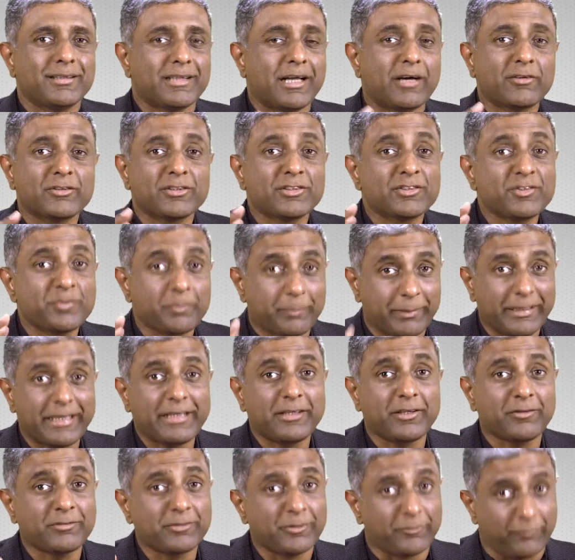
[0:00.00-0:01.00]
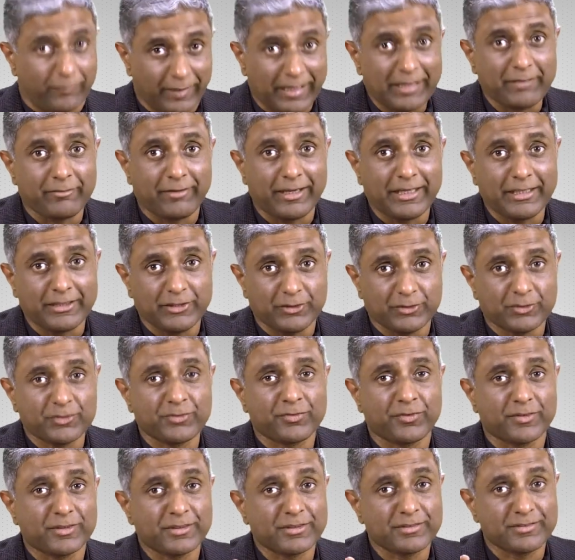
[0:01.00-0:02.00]
Now the spread of the y values
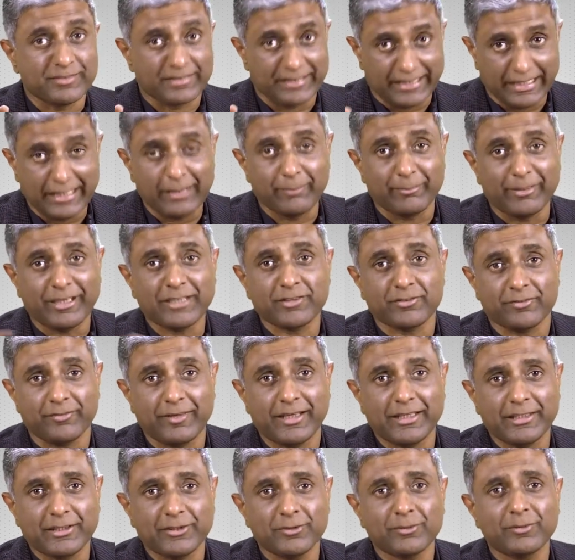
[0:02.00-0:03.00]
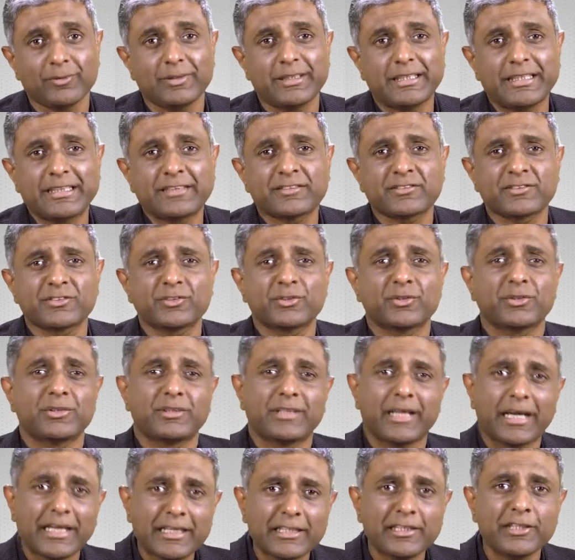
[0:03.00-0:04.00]
for the same x value leads to
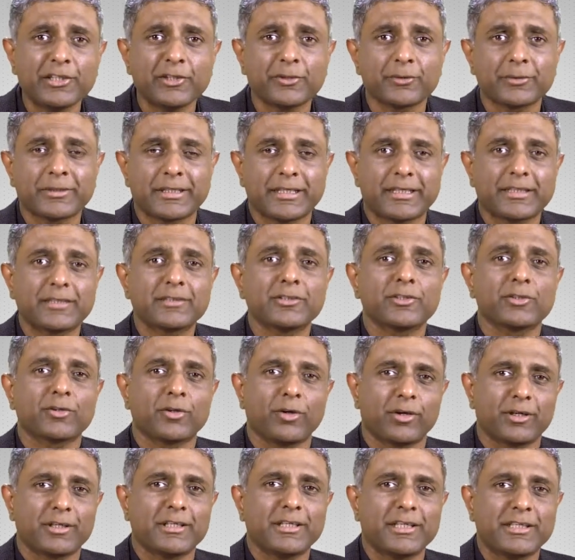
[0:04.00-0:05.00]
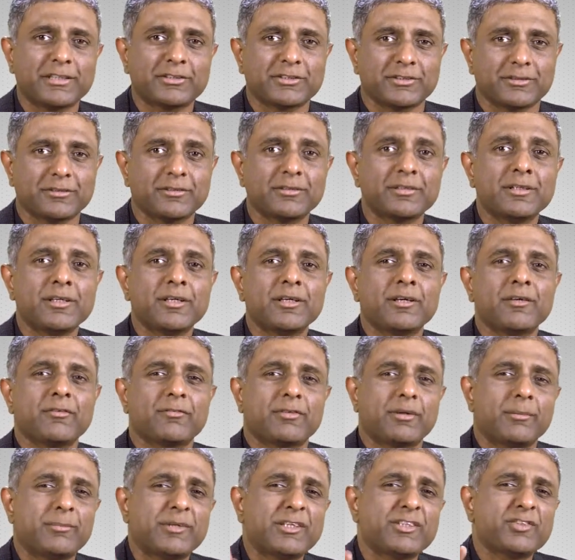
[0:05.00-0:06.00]
diluting the correlation
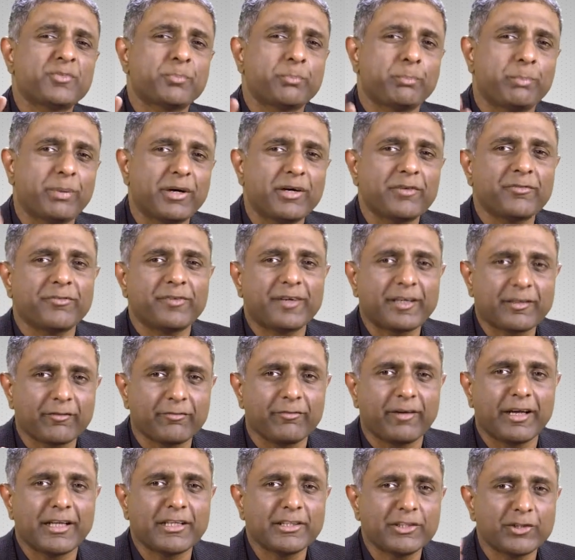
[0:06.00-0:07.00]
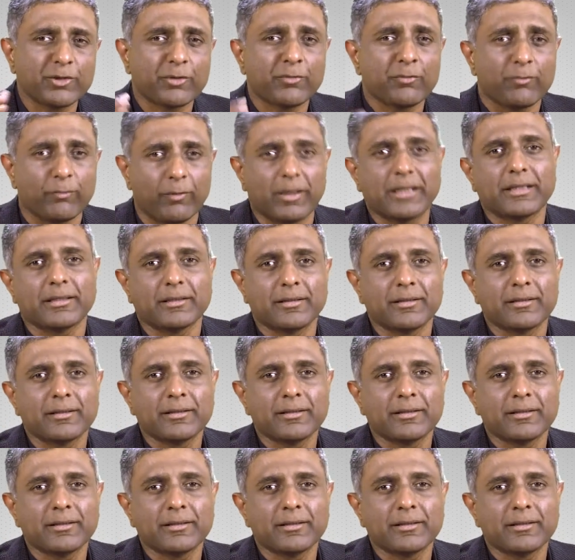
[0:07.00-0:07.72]
from its perfect value of 1.